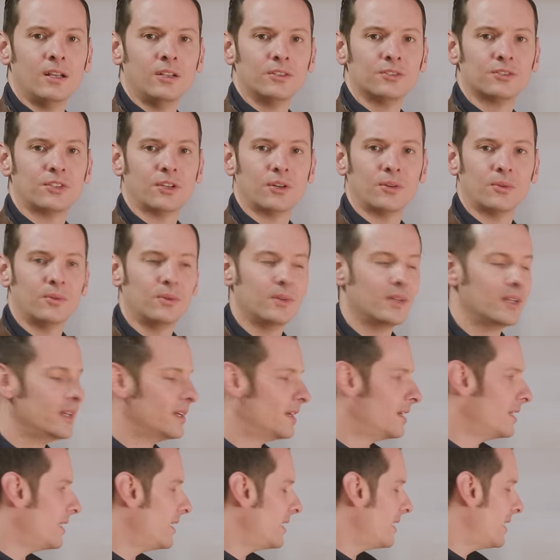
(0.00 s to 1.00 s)
So
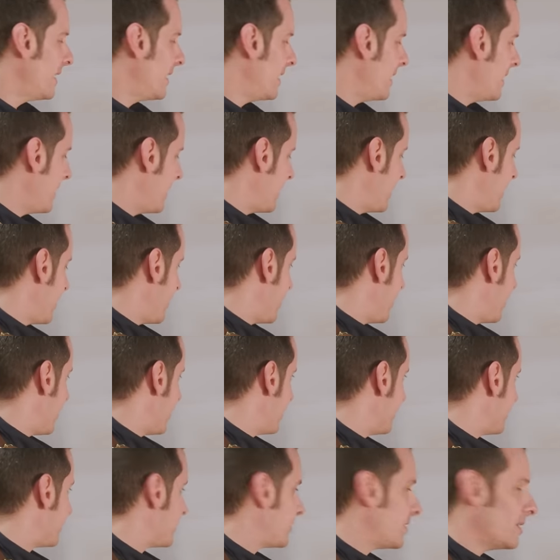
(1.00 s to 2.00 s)

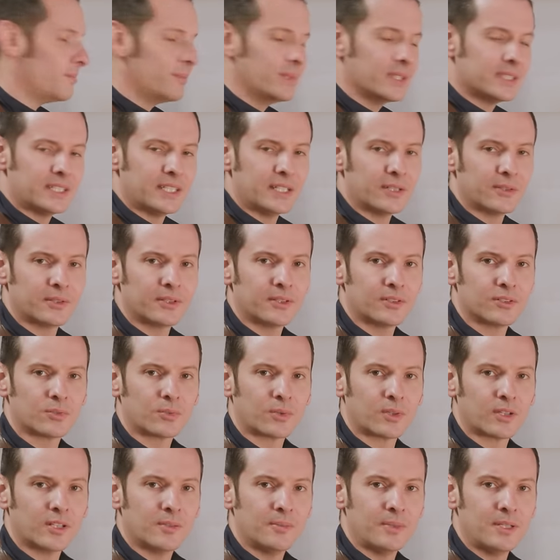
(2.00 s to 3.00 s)
some materials
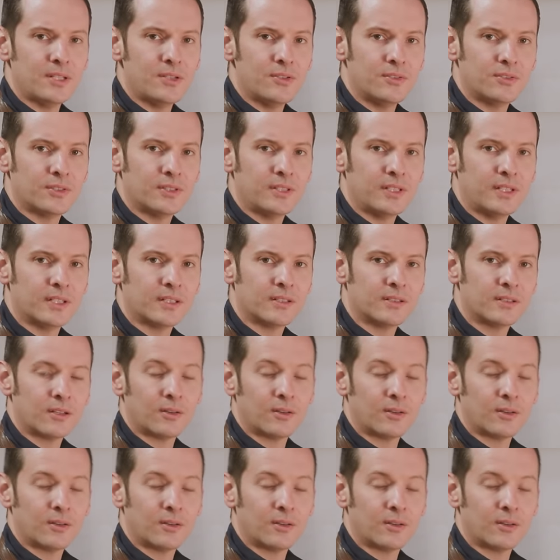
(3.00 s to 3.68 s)
we're going to be using here,